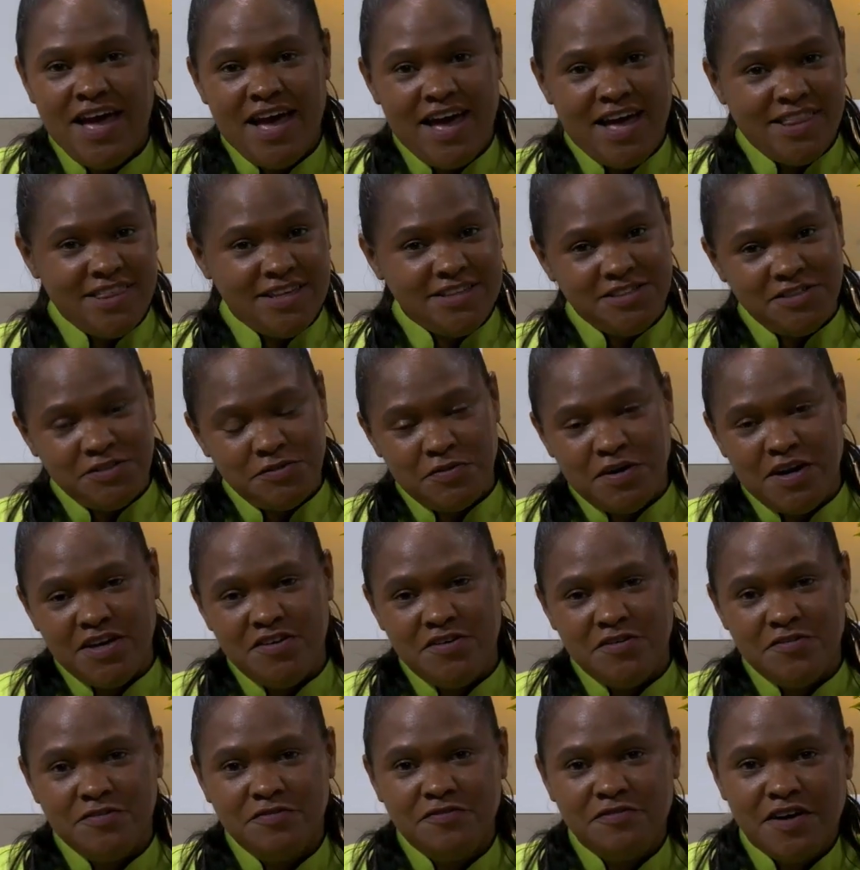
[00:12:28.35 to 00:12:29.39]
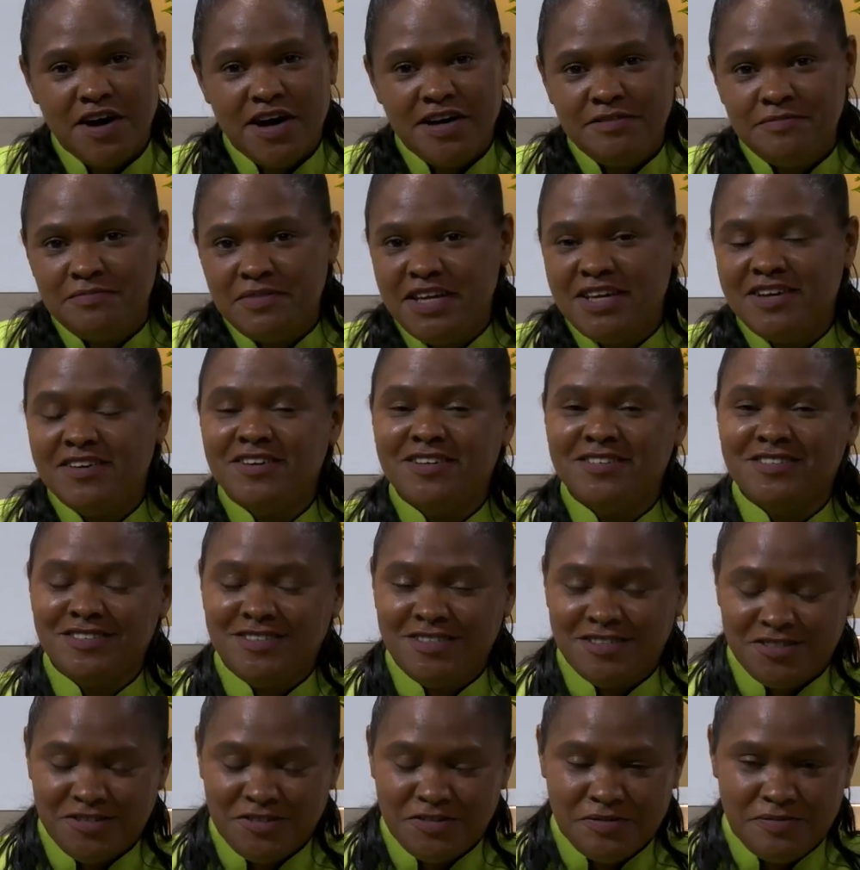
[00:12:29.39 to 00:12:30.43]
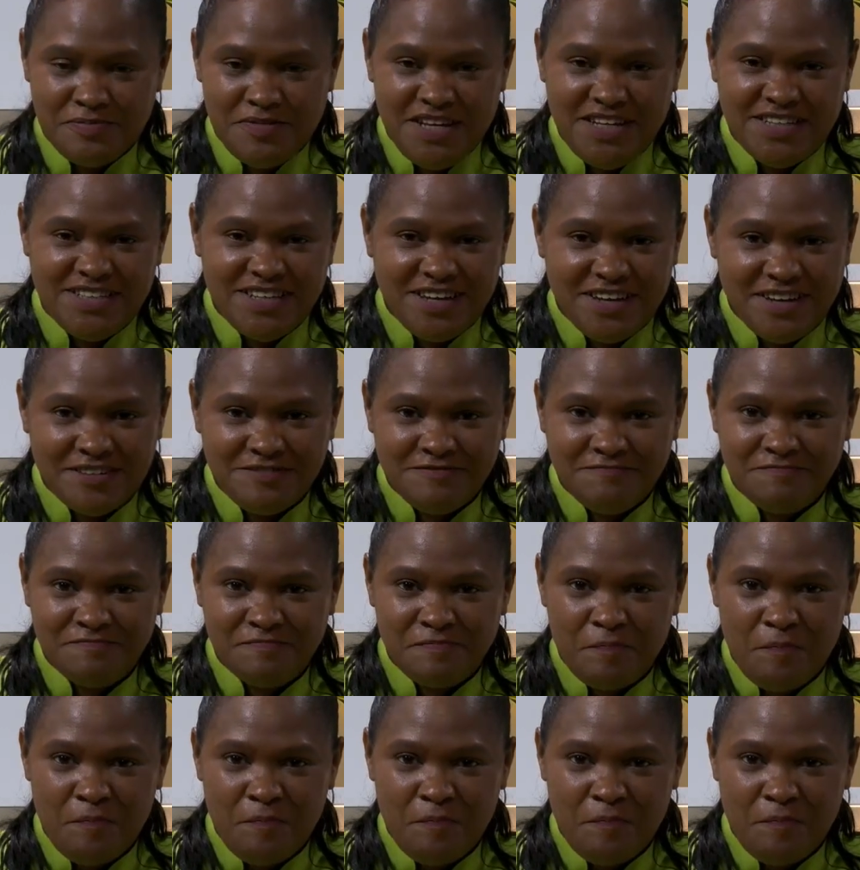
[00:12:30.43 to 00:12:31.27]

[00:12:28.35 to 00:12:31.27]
And this is where you will find me on social media.